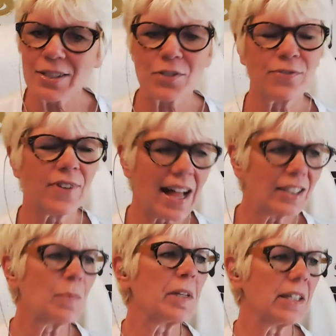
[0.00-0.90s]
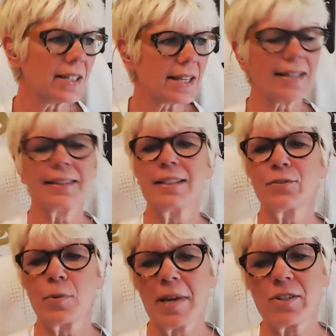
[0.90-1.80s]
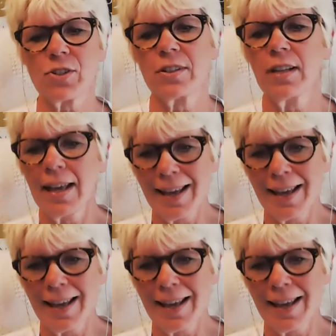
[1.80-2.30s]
your valuable insight and information.